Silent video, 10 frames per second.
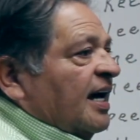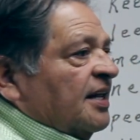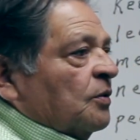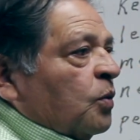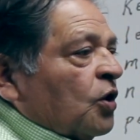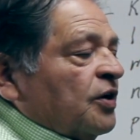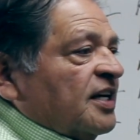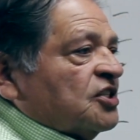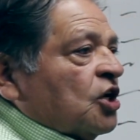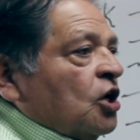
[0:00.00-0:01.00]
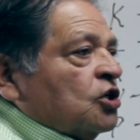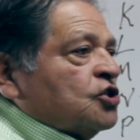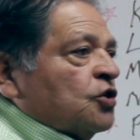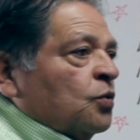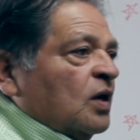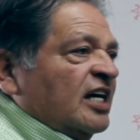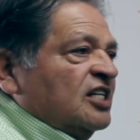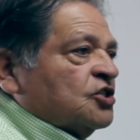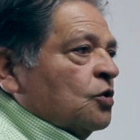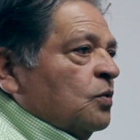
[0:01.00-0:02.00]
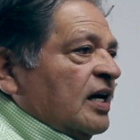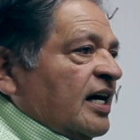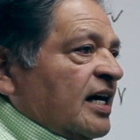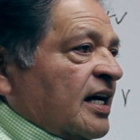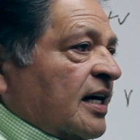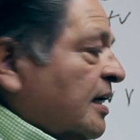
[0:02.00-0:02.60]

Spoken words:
And the word is Zoe.